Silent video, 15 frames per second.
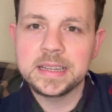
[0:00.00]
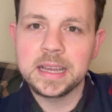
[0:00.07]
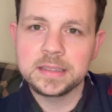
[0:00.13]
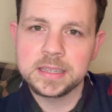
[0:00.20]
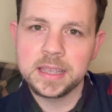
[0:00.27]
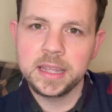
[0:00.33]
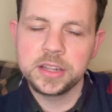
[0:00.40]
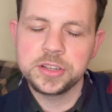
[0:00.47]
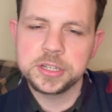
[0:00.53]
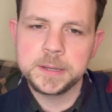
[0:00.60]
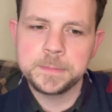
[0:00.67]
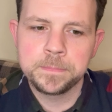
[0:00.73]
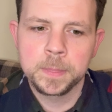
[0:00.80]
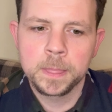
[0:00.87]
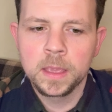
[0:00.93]
down to energy.
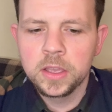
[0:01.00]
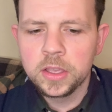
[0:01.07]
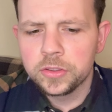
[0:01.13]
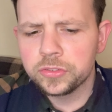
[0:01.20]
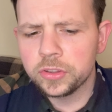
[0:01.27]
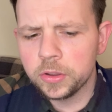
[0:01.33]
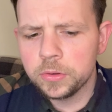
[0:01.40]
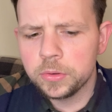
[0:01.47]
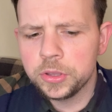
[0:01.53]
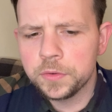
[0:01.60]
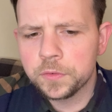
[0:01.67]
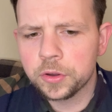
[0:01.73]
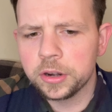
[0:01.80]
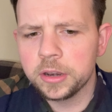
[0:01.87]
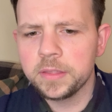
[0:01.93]
So you've
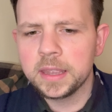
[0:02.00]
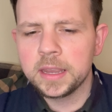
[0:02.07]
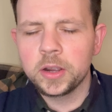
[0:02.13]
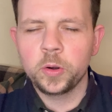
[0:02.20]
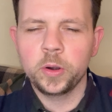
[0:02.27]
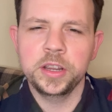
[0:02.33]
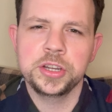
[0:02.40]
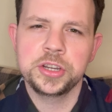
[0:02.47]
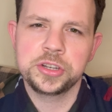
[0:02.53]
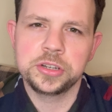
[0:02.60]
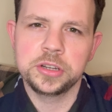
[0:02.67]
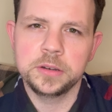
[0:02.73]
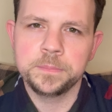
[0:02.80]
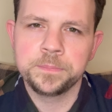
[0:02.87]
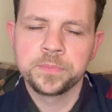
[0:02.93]
got to then
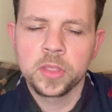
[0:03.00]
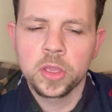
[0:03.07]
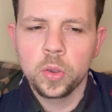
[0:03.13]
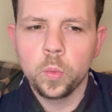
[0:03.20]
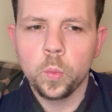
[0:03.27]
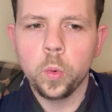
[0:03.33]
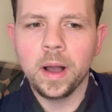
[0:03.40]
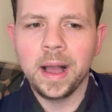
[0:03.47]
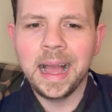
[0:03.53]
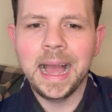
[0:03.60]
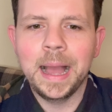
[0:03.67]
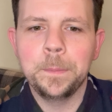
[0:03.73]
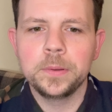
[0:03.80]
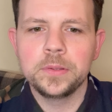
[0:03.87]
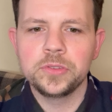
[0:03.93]
question what
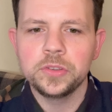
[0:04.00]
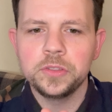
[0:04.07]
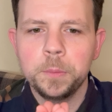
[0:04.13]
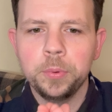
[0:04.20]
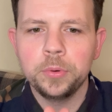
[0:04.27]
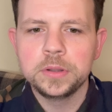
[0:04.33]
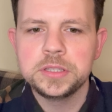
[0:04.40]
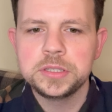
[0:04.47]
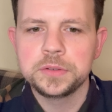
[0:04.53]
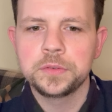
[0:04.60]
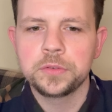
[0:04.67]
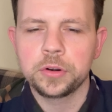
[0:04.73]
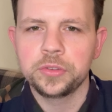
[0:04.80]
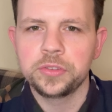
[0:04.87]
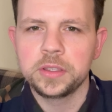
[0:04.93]
happens at the point of
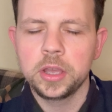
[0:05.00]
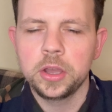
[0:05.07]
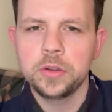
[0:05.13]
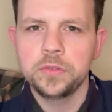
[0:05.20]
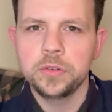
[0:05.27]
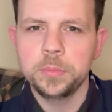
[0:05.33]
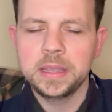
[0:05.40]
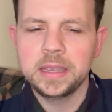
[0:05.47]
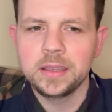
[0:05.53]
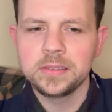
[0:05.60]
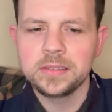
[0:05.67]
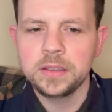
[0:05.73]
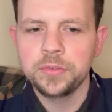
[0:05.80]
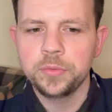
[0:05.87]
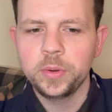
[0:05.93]
crossing over. Because
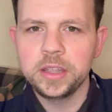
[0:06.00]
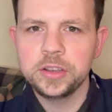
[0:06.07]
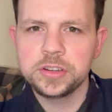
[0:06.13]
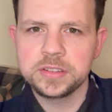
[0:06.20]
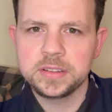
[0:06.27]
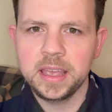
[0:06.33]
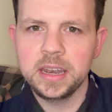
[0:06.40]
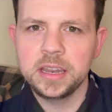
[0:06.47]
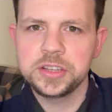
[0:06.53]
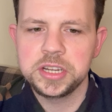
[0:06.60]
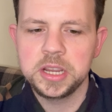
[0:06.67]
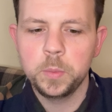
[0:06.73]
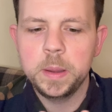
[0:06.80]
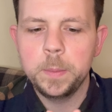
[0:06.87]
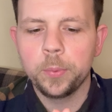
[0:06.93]
if we're just energy
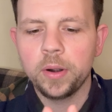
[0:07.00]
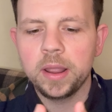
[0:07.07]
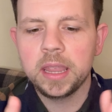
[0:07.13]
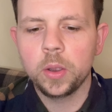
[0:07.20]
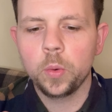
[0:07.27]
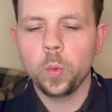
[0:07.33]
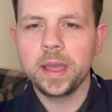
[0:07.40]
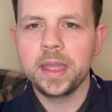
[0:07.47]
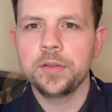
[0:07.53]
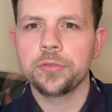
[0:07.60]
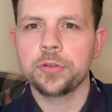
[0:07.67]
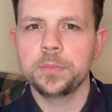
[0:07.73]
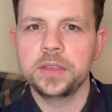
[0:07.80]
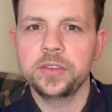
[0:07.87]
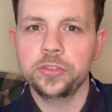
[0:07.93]
and we break away
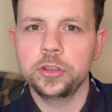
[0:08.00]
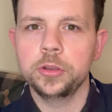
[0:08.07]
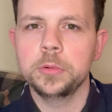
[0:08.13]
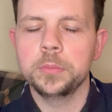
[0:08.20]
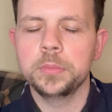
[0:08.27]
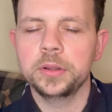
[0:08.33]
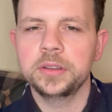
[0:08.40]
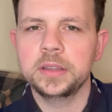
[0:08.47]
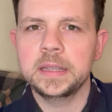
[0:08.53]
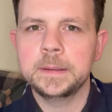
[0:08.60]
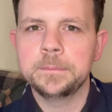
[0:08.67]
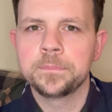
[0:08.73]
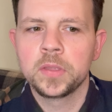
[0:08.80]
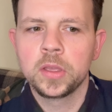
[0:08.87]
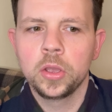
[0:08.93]
from this human body,
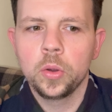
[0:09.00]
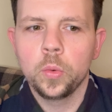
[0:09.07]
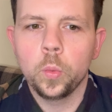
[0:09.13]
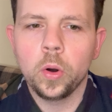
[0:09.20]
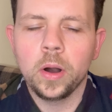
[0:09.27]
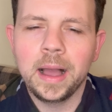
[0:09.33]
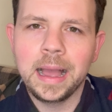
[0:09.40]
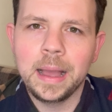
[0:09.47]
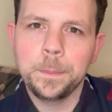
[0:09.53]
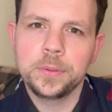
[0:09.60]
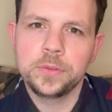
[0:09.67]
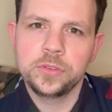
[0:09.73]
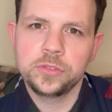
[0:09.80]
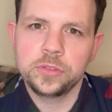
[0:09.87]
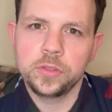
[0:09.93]
what
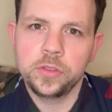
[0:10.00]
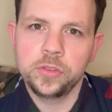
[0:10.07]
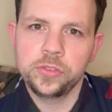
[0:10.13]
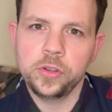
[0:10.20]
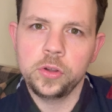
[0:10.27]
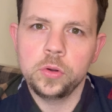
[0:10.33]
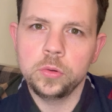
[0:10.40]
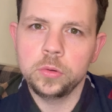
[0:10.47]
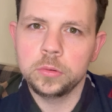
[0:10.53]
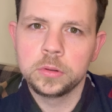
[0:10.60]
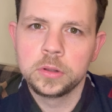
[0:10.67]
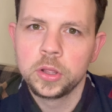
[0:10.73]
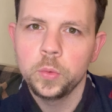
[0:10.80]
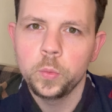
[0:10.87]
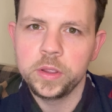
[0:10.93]
happens to the soul,
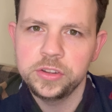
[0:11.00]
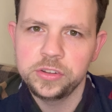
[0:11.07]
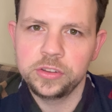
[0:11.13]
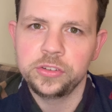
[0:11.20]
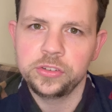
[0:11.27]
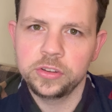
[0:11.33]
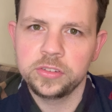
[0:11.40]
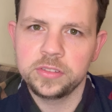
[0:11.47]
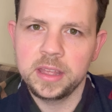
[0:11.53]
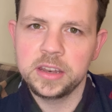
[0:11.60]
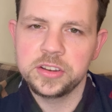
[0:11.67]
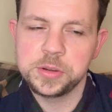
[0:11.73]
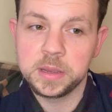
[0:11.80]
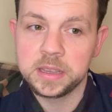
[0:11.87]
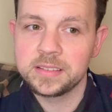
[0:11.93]
which is just
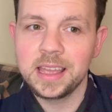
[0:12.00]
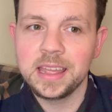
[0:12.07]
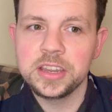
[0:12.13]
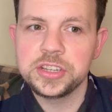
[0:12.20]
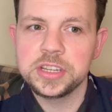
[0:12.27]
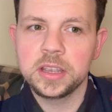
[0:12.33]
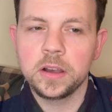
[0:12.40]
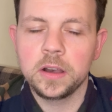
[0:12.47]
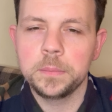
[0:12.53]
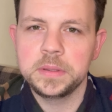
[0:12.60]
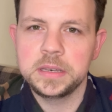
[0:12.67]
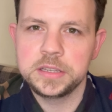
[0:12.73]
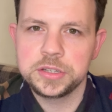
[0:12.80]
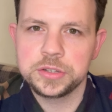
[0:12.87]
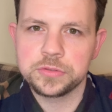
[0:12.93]
energy? Because energy can't be
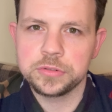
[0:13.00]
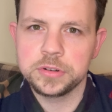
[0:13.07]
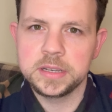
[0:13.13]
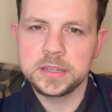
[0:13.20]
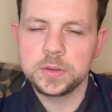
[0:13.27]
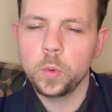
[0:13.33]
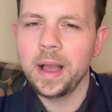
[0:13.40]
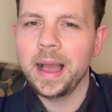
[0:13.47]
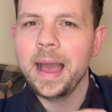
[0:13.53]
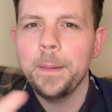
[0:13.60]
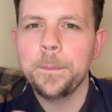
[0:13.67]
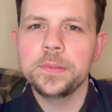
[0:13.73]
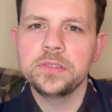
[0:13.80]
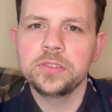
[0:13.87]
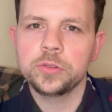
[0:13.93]
destroyed. What
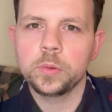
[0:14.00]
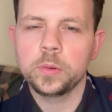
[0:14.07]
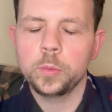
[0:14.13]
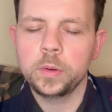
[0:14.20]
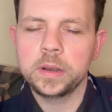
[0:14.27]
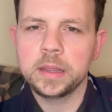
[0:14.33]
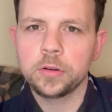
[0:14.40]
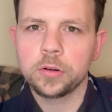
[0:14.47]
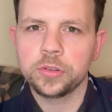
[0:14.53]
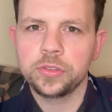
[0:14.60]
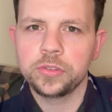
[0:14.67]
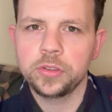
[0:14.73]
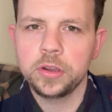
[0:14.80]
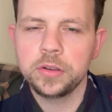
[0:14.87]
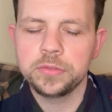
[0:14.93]
happens to it when it
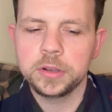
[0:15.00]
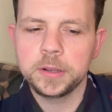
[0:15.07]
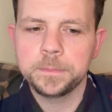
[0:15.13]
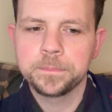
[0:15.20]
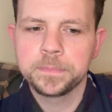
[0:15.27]
crosses over?